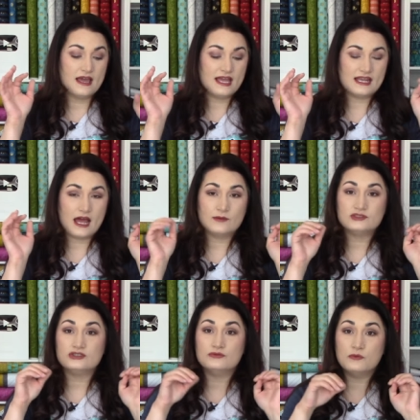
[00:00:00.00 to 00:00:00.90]
It
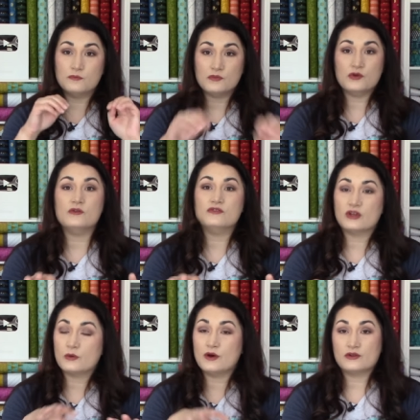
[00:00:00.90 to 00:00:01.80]
helps you move the
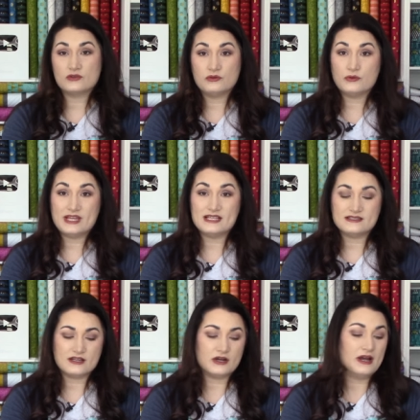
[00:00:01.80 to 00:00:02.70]
quilt through
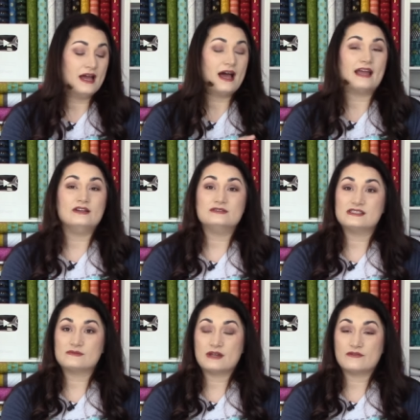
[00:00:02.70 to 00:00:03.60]
easier. I use
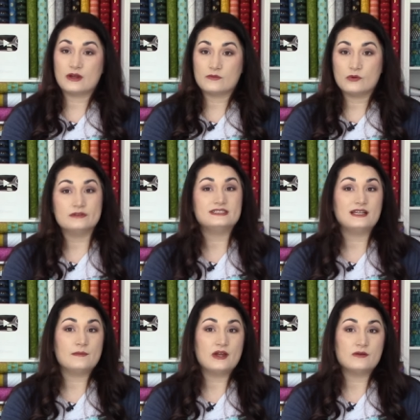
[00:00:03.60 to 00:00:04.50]
this whenever I'm quilting
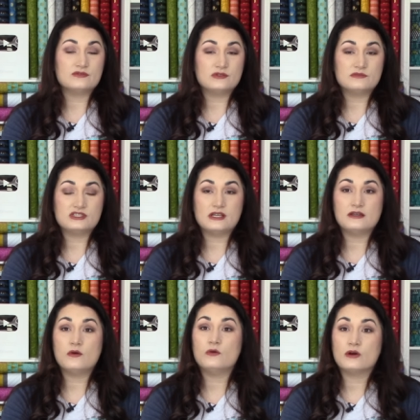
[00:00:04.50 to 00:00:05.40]
on my home sewing
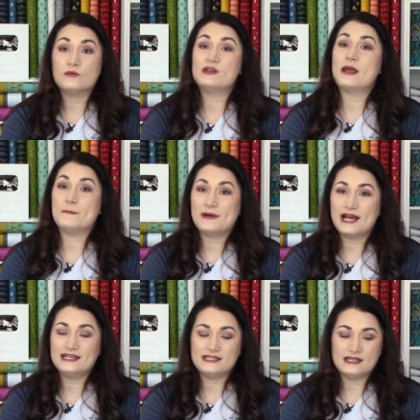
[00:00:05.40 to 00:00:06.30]
machine or when I'm
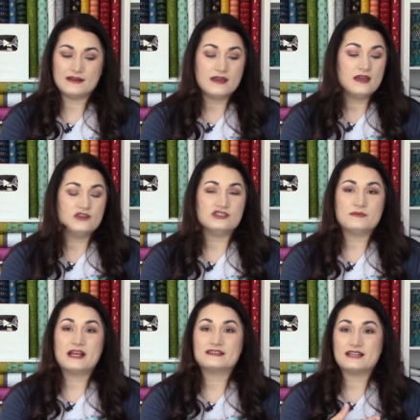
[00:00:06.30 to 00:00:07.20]
binding just
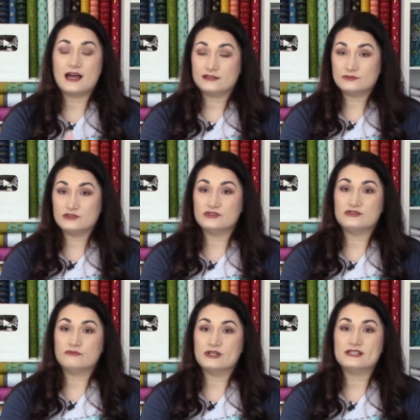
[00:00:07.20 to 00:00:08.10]
because it helps
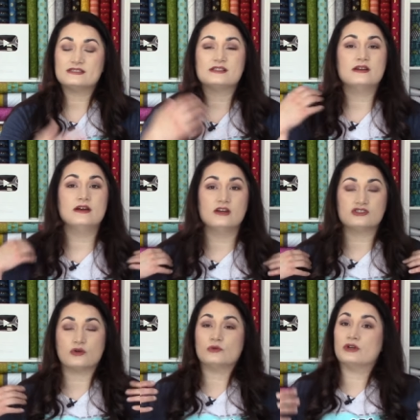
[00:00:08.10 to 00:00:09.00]
reduce wrist,
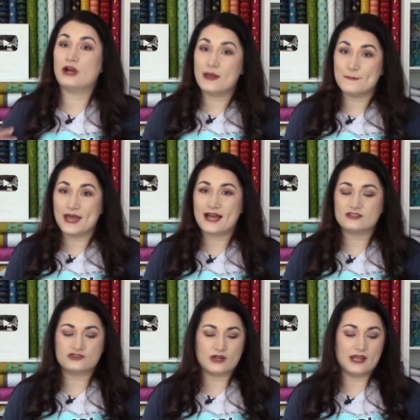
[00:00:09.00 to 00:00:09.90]
shoulder, and back
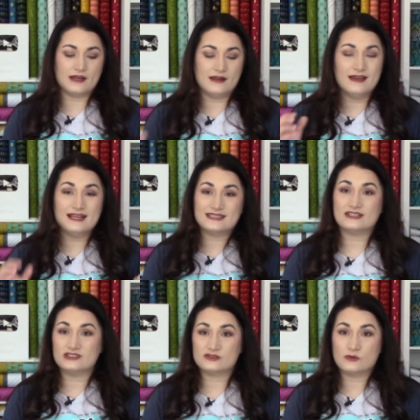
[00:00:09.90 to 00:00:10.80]
strain Then I
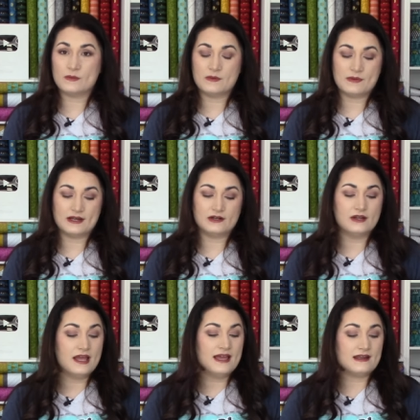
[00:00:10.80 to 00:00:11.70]
can just grip it better.
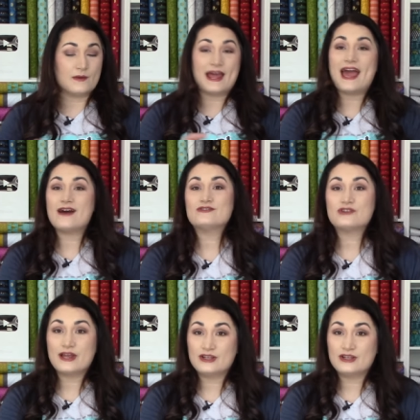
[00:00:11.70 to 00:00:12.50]
Now I have tried